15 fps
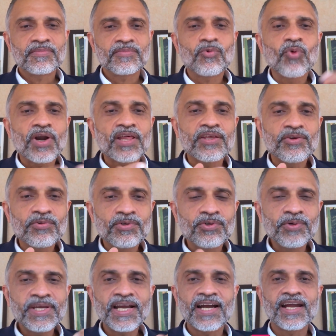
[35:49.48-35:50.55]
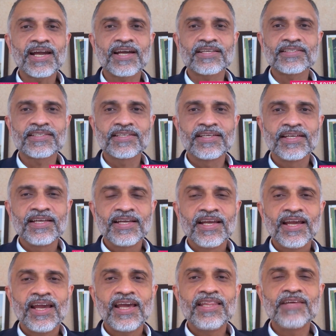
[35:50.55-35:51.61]
what are you doing? I asked,
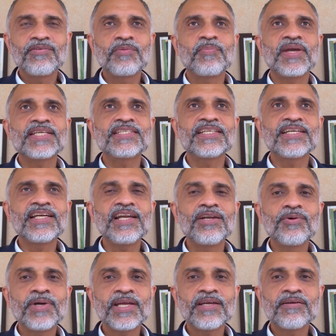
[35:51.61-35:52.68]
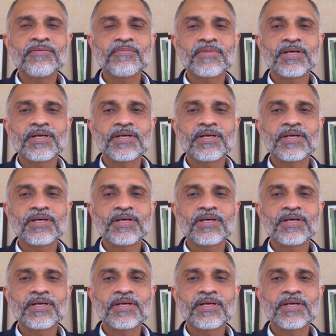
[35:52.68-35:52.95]
and they were doing